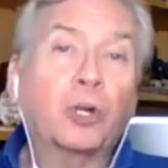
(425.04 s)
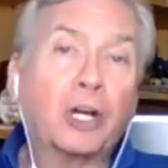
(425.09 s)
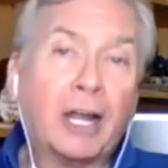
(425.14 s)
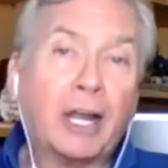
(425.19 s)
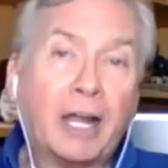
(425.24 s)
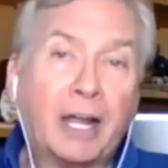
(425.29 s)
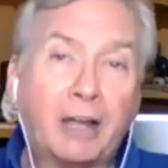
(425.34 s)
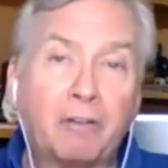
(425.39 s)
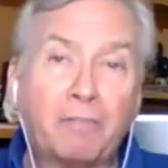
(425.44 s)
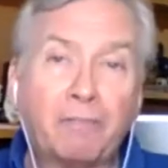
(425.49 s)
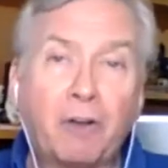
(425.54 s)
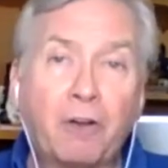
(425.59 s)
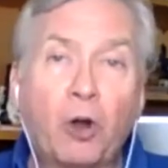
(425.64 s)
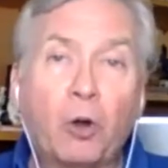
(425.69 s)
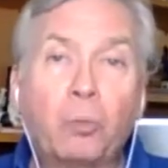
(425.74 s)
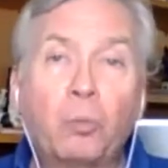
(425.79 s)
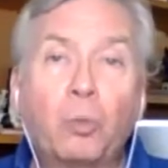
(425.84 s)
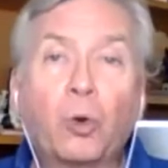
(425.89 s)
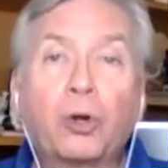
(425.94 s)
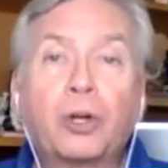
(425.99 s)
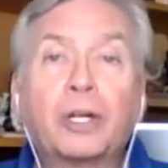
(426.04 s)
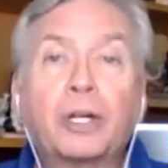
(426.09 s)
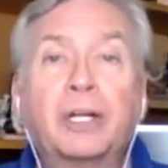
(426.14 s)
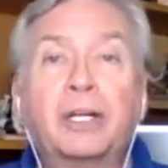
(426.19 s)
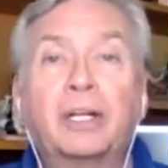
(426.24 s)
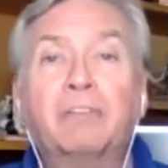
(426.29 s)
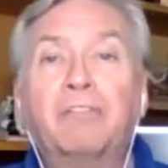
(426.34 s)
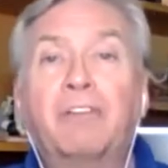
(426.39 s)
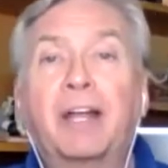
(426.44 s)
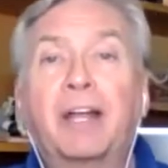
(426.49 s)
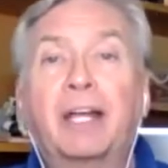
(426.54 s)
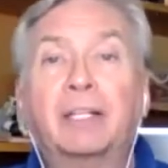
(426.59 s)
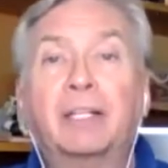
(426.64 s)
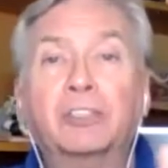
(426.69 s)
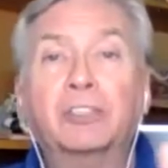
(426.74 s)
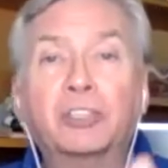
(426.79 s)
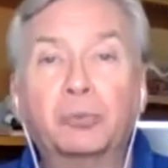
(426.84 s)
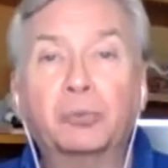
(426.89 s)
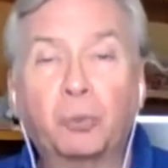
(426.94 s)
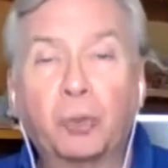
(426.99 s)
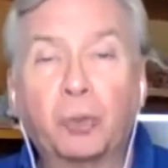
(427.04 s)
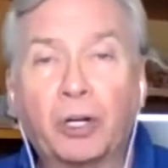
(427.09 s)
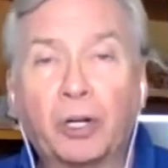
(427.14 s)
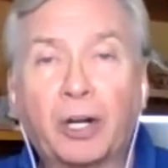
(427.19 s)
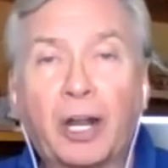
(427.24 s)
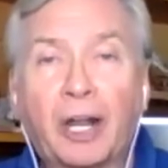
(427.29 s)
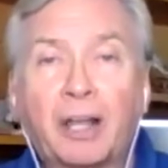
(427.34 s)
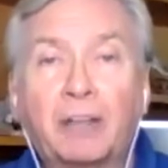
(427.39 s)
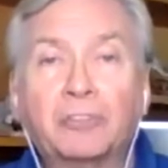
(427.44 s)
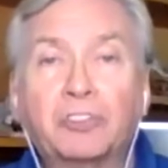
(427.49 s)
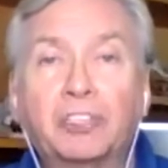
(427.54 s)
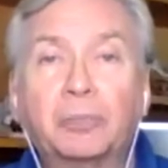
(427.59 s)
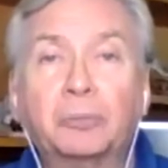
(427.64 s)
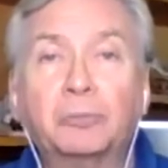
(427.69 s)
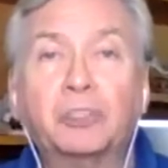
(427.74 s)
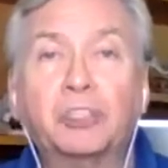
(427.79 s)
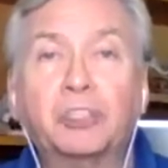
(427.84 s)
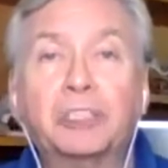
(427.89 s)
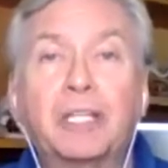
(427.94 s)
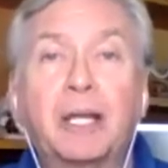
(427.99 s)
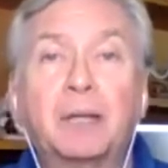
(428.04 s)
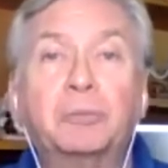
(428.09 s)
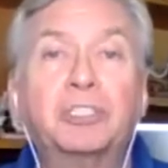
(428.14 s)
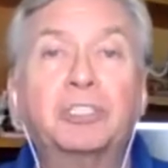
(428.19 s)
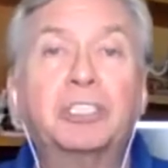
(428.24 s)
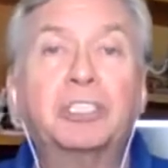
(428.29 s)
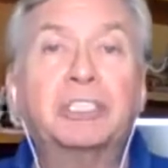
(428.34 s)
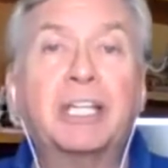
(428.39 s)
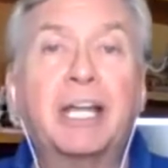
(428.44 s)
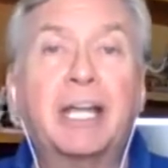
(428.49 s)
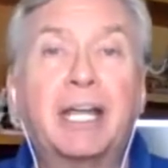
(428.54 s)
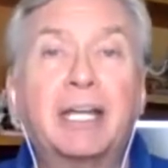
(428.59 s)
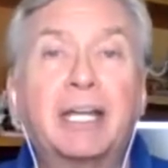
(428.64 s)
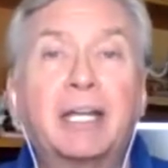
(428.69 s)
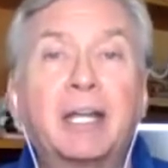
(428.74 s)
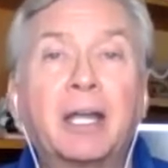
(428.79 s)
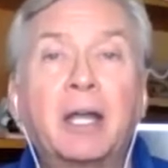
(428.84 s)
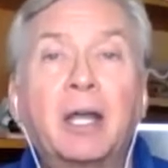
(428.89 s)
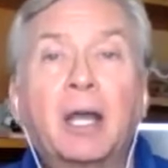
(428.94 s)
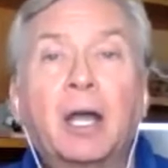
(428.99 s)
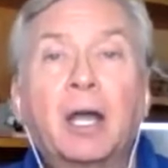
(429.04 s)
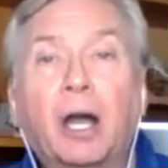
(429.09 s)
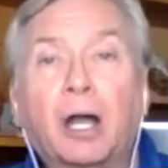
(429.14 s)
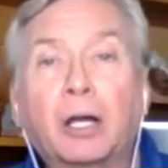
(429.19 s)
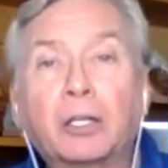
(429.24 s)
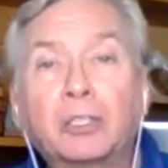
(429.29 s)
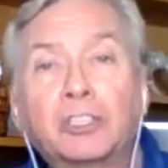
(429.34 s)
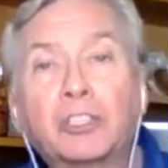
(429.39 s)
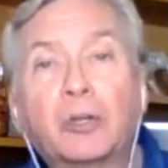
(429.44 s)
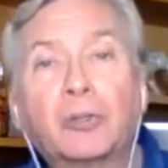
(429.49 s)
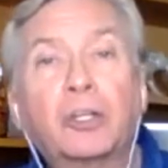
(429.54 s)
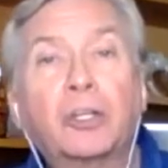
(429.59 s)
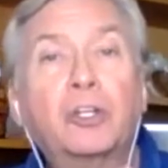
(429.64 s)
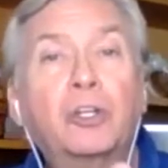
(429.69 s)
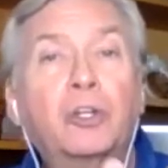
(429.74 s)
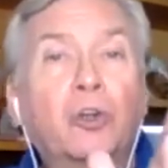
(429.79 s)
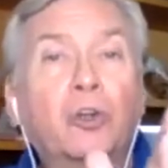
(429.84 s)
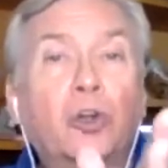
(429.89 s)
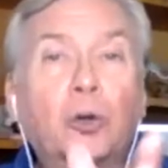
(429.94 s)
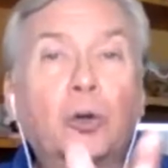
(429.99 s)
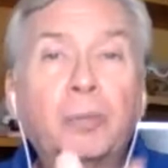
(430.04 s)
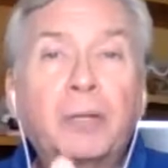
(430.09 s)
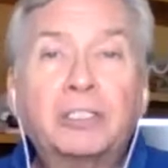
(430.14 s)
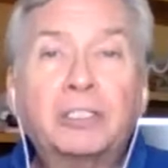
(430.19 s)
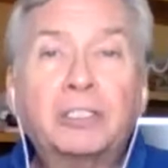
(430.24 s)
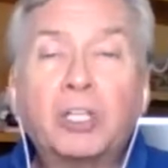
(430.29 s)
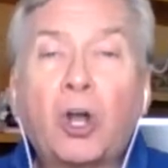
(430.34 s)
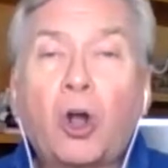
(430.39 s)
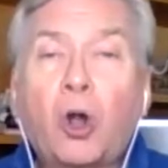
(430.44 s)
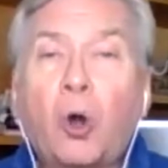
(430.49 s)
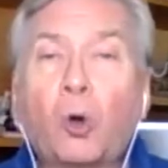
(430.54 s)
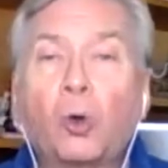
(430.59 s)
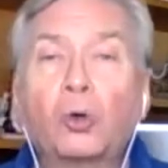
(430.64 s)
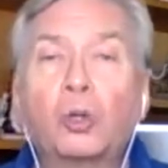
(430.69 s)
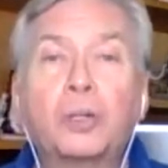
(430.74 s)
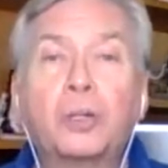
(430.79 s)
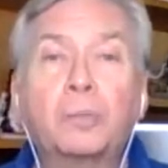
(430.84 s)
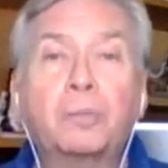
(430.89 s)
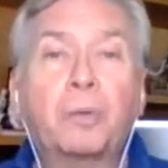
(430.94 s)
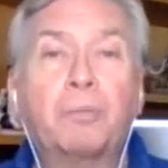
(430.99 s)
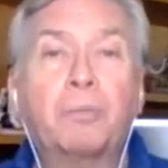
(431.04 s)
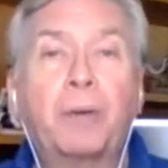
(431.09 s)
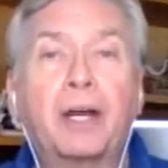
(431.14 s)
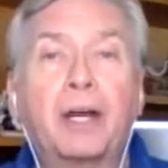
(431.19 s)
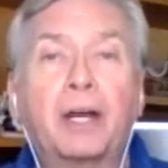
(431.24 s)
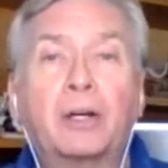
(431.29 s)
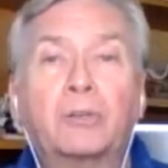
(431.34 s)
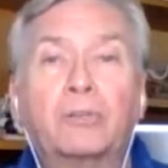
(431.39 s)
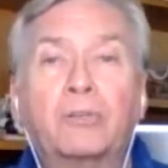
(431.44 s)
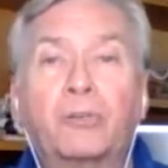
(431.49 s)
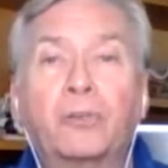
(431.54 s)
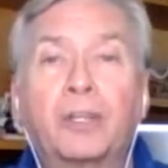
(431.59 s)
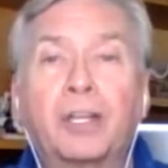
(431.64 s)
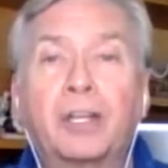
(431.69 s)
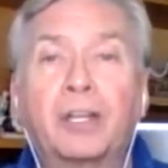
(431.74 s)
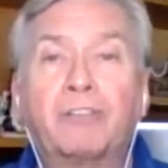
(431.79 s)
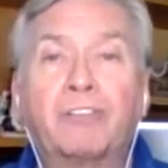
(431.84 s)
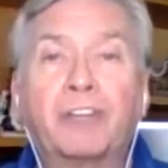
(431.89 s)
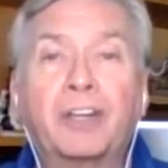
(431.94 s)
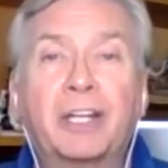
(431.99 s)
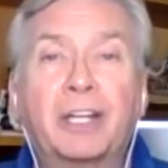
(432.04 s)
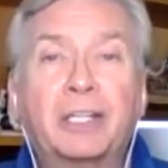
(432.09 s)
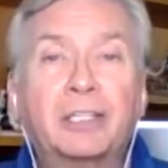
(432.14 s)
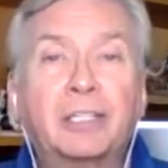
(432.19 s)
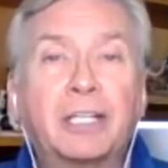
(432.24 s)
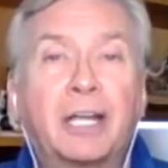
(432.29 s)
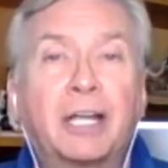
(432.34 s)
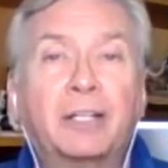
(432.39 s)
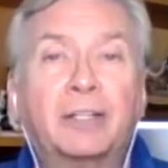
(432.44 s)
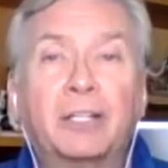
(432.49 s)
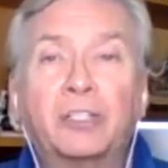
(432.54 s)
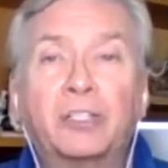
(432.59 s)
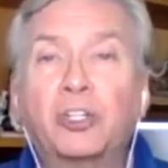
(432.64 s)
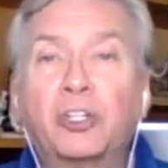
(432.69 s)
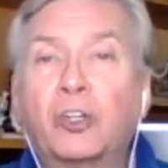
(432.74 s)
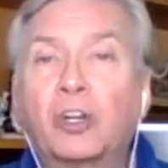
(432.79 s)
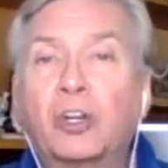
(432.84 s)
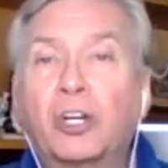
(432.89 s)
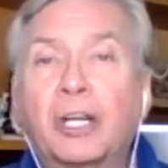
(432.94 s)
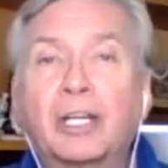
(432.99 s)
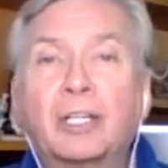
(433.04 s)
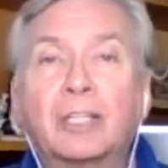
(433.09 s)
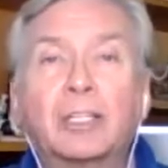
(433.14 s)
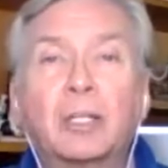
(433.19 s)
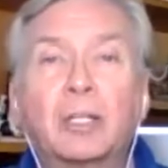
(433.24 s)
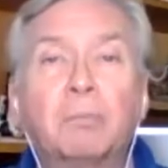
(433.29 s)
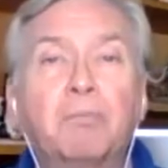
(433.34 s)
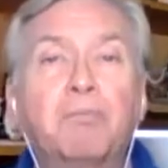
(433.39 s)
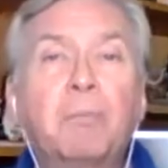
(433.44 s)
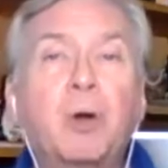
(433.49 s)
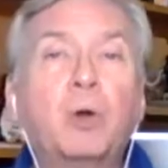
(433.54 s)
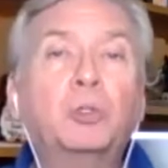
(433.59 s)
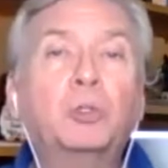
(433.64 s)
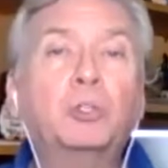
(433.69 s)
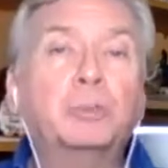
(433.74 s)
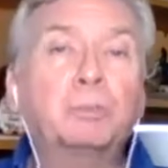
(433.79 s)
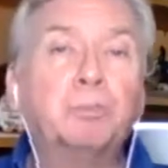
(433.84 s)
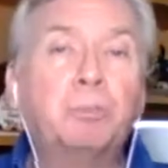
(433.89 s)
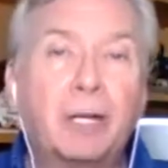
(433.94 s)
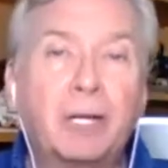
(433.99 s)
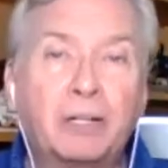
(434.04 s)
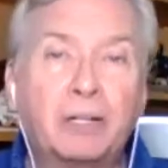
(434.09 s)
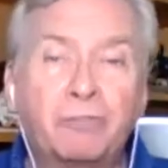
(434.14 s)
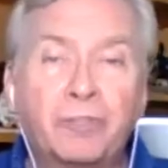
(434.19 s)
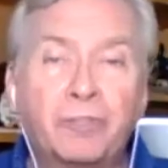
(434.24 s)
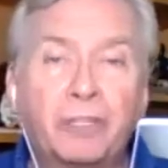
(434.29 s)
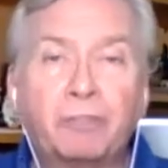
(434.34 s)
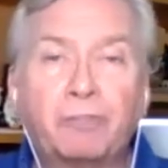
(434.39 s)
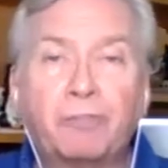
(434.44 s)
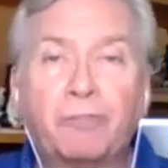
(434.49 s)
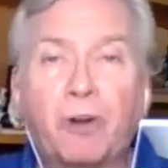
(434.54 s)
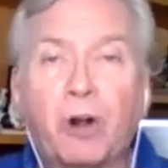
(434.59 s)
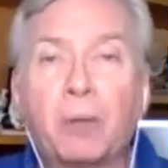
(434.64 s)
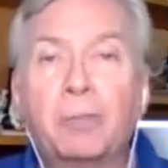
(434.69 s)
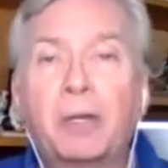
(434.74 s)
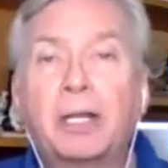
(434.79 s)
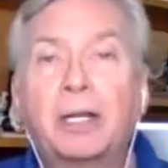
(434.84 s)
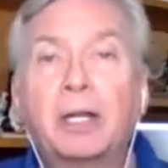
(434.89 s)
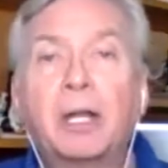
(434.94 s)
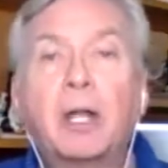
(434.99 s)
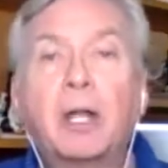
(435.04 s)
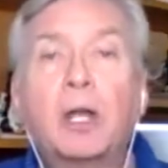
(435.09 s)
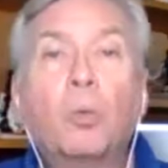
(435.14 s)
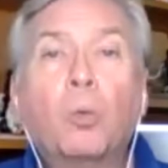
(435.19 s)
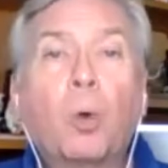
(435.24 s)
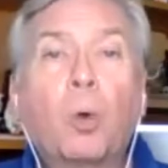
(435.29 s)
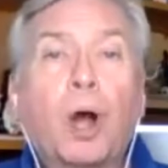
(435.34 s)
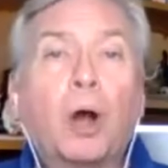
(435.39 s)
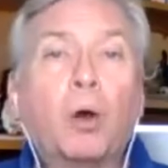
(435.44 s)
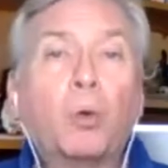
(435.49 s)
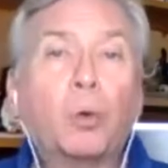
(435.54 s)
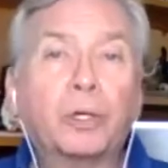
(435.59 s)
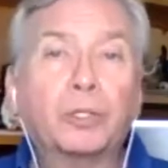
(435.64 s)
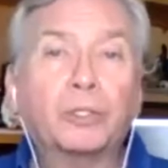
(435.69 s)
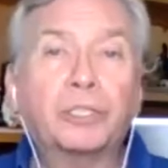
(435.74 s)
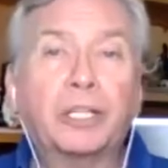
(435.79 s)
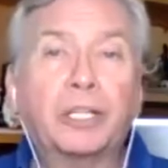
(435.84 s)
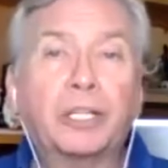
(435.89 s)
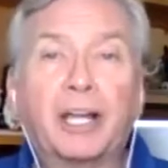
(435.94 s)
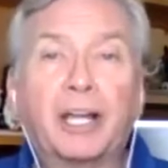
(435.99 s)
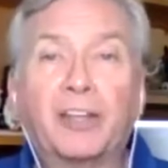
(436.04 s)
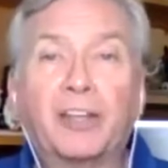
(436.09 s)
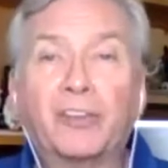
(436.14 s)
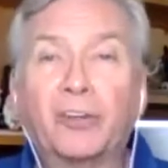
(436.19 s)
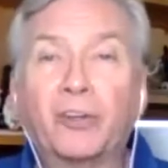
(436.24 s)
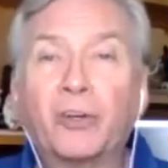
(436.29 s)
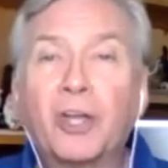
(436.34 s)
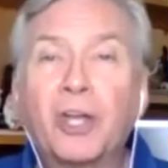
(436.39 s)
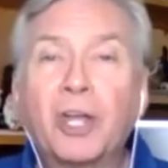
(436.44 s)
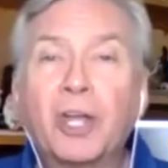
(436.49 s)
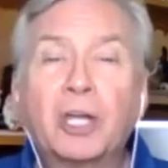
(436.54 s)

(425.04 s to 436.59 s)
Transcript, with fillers: to have homework in advance. We're going to have some steps to take uh, so that you're going to be totally prepared for the event, and then you're going to get the most benefit from it while we're together.